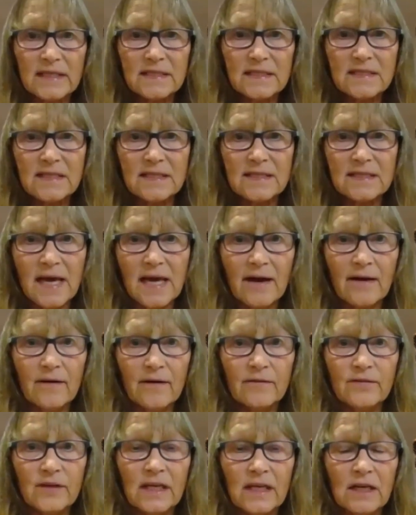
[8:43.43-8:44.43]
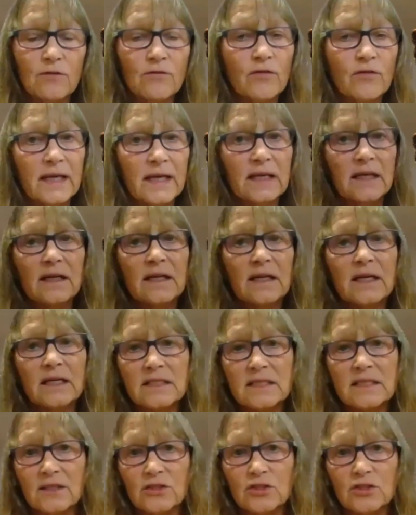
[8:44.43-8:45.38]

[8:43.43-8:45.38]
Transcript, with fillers: places have invited us,